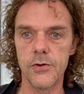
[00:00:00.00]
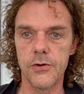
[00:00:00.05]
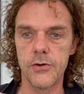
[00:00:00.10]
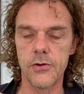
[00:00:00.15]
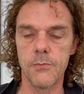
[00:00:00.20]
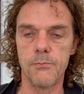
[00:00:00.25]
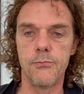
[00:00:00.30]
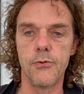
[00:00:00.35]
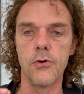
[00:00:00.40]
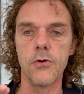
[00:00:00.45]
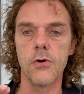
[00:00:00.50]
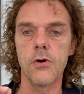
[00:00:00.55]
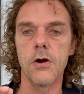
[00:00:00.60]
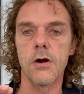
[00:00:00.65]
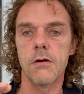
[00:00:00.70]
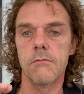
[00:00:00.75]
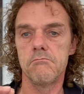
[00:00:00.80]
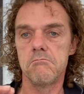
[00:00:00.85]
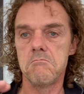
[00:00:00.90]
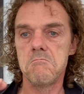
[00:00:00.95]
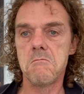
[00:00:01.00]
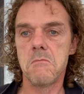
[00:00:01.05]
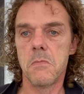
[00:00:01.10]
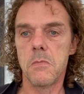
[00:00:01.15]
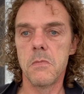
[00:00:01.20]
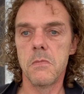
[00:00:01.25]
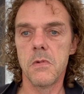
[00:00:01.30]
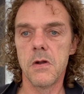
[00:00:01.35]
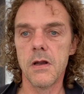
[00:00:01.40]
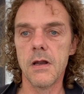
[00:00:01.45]
the Bohr
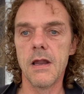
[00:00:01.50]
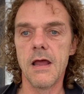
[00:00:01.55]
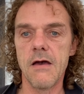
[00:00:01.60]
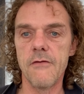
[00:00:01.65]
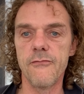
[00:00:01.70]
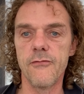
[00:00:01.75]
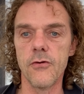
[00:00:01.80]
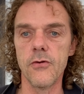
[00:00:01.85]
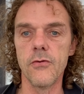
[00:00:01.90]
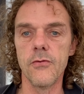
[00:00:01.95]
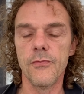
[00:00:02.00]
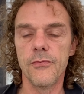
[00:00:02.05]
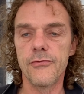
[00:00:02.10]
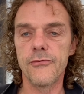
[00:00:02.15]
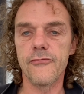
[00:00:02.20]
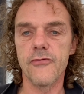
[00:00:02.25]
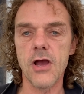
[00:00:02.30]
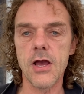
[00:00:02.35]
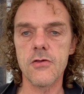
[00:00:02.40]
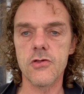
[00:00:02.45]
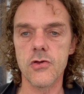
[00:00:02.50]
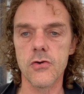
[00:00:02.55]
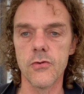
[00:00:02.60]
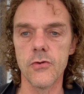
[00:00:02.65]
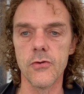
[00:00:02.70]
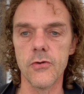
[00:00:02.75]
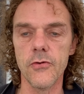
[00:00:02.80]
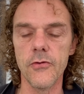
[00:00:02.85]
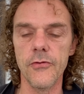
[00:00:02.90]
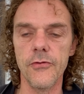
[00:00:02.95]
level
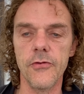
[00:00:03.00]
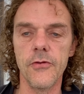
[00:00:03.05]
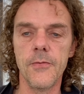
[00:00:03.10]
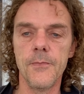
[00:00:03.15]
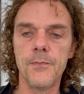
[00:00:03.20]
threshold,